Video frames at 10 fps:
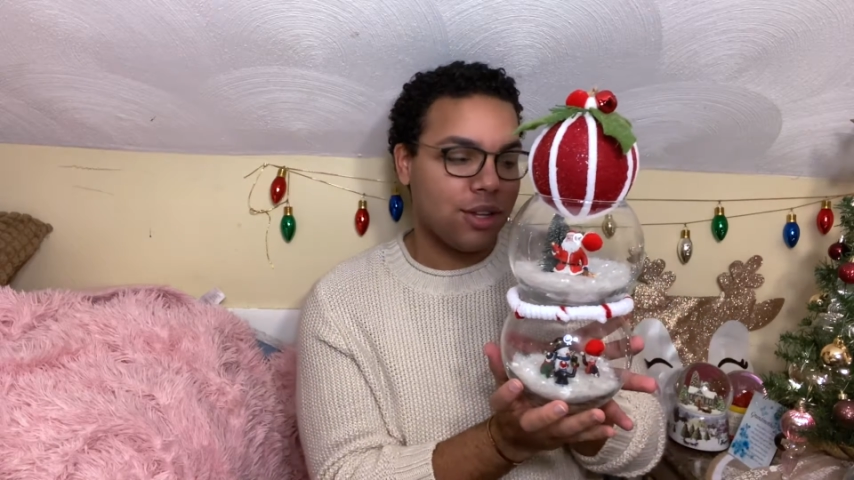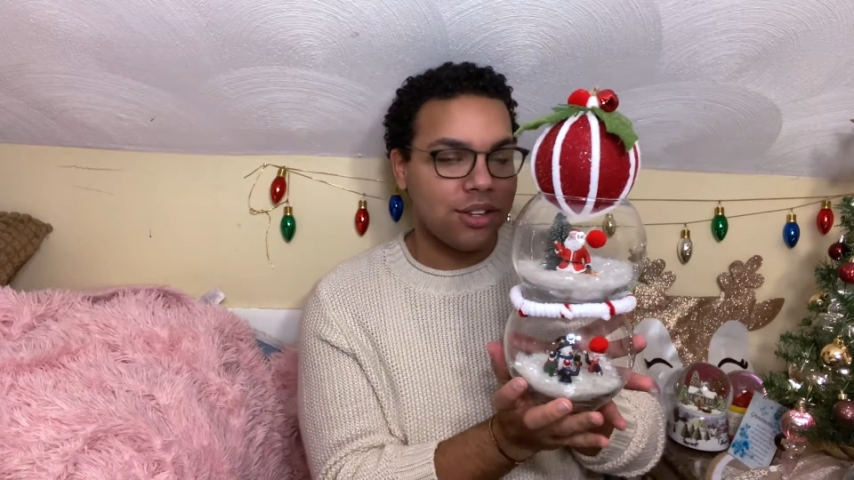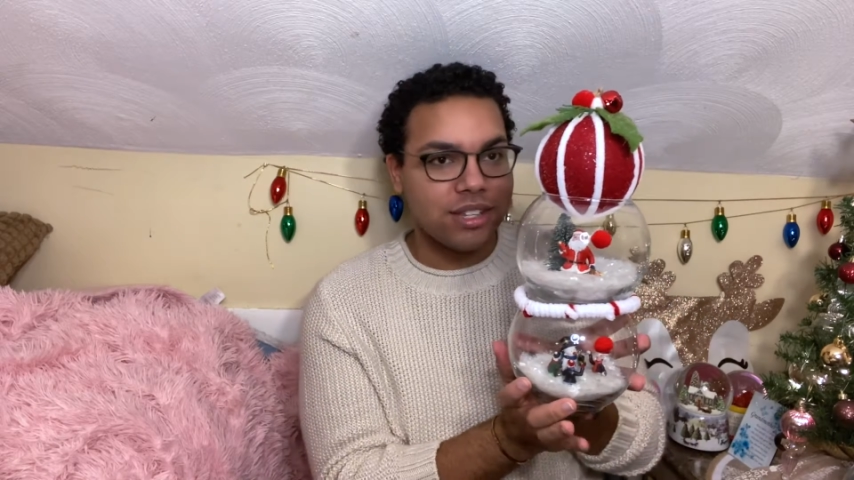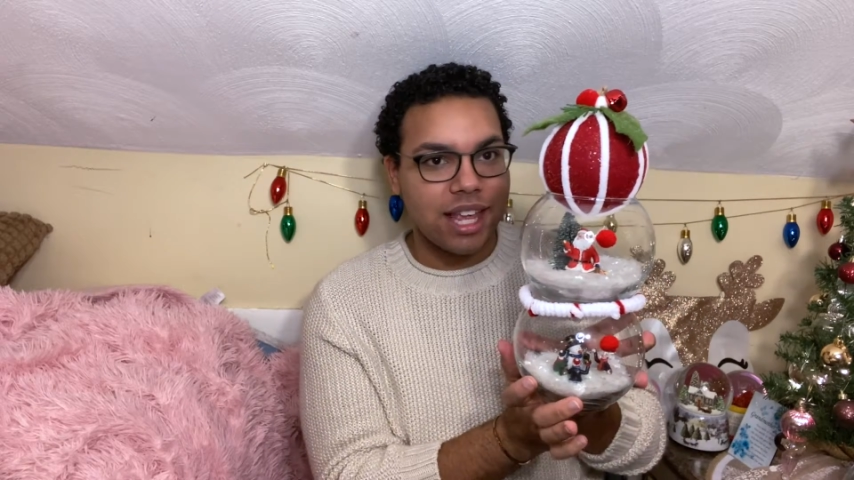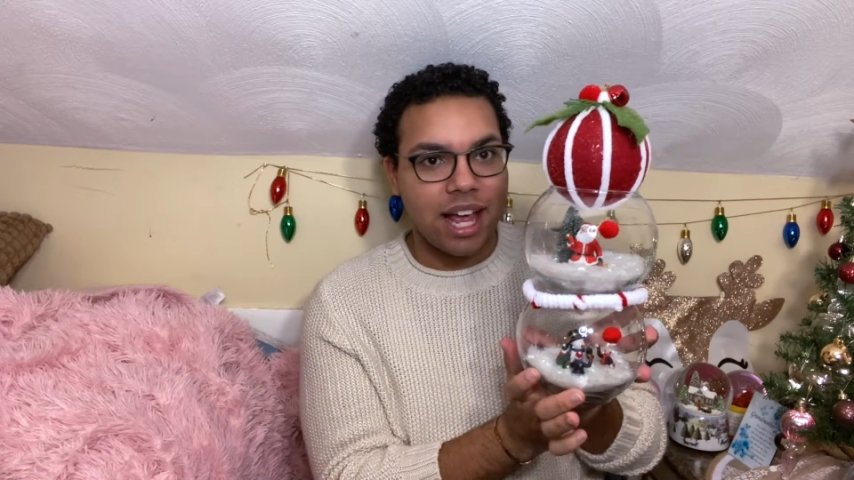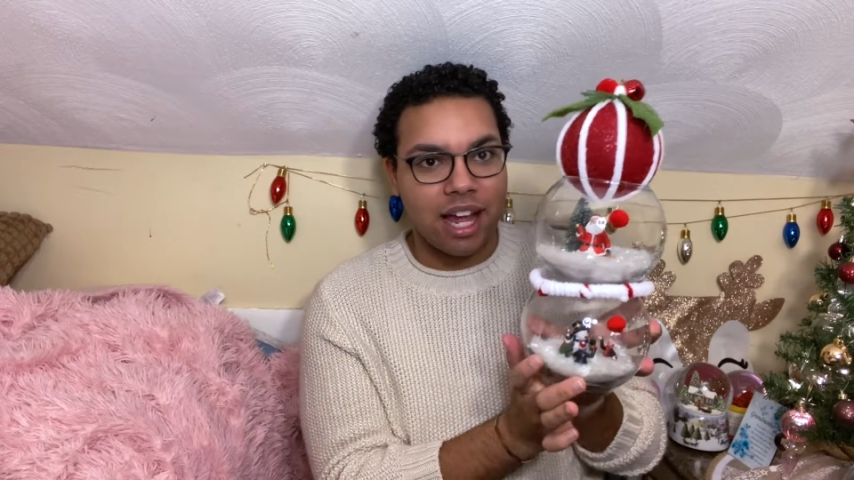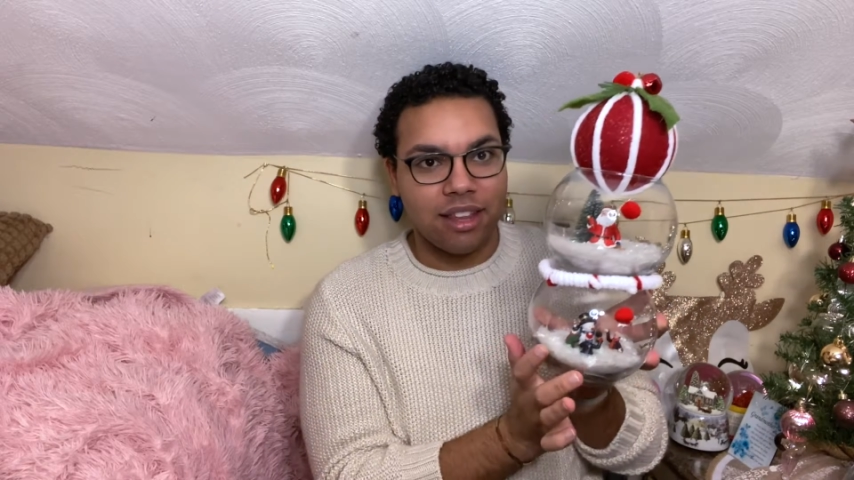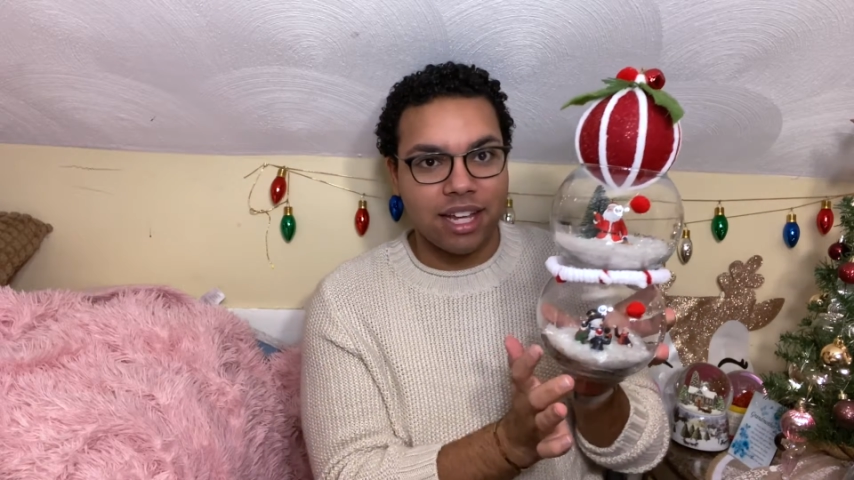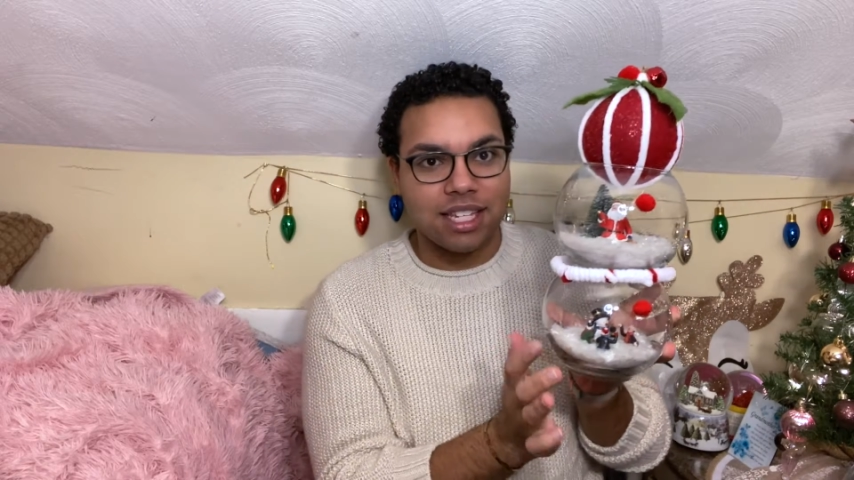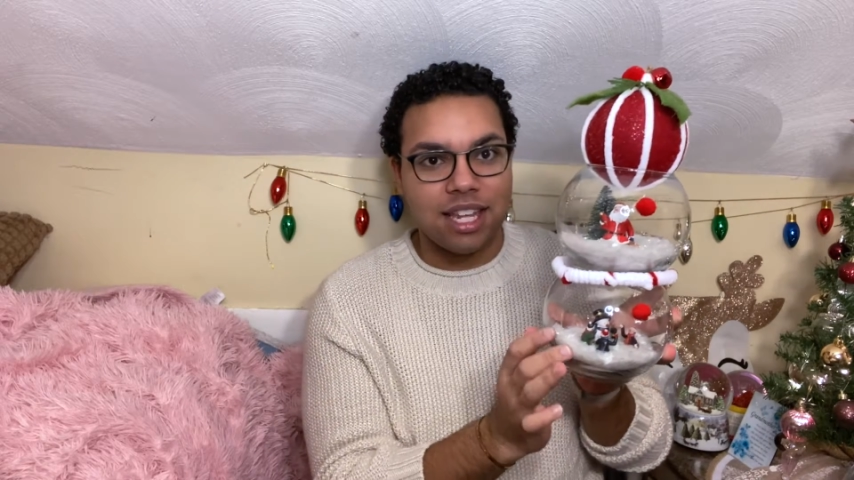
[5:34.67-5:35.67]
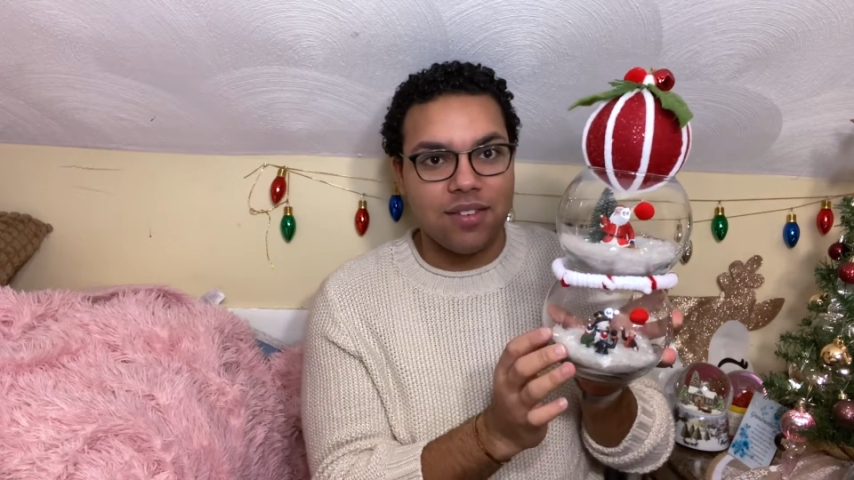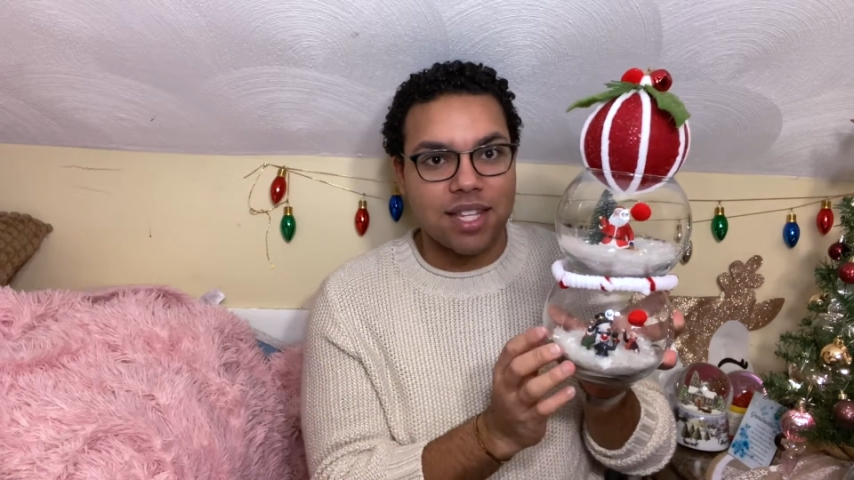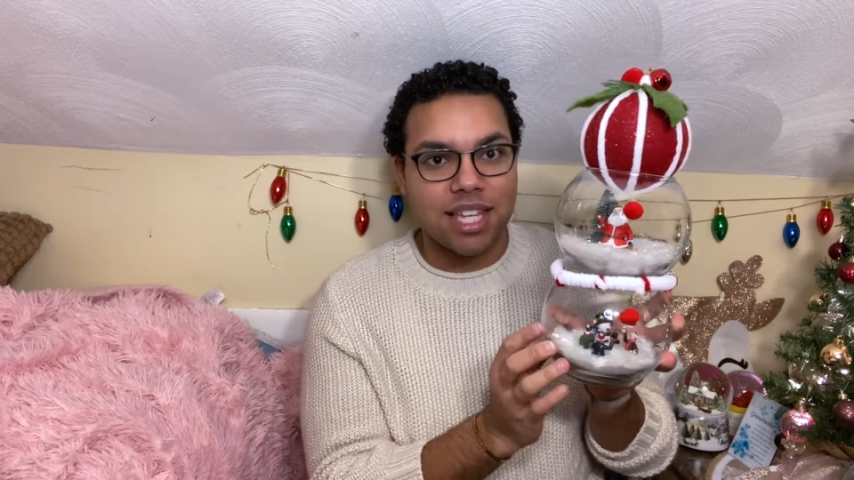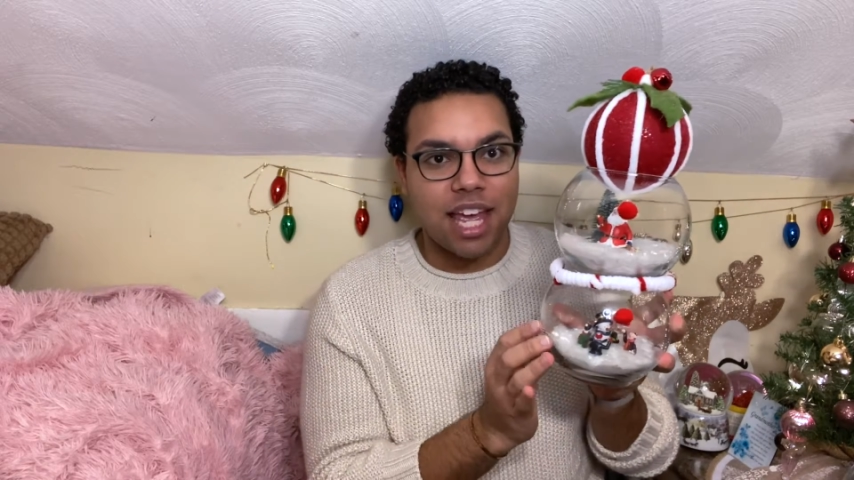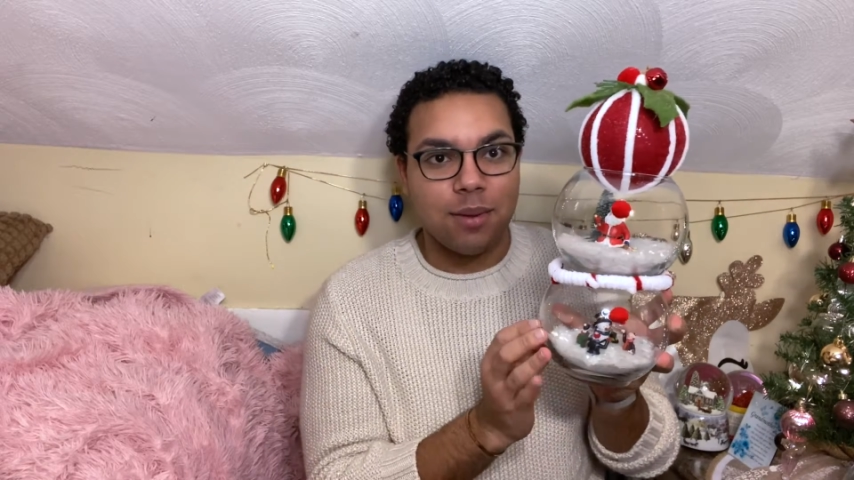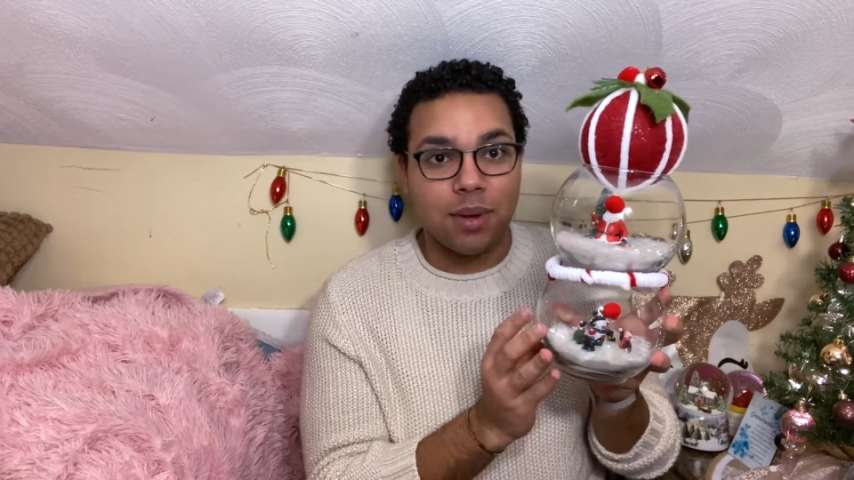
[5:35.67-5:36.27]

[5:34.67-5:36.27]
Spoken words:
it looks like on like a TV stand,